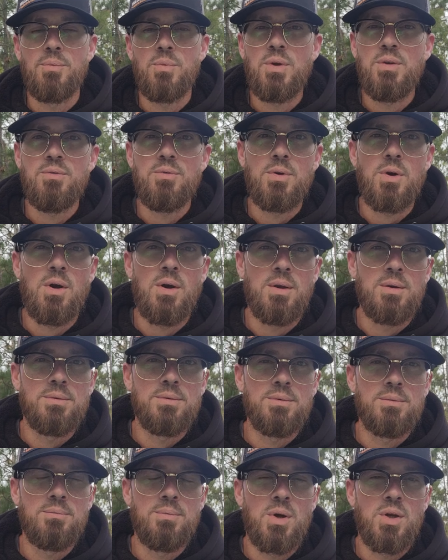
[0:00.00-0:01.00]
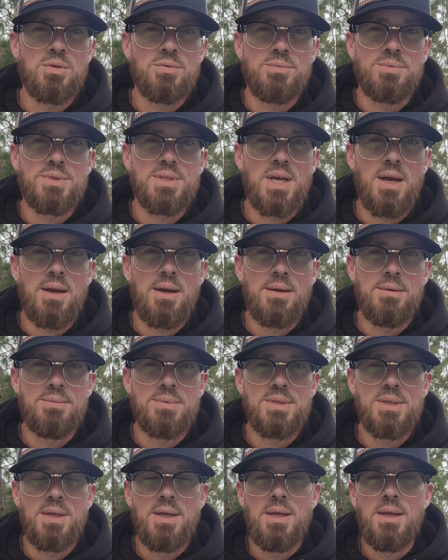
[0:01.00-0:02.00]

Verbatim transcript: we've gone multiple times.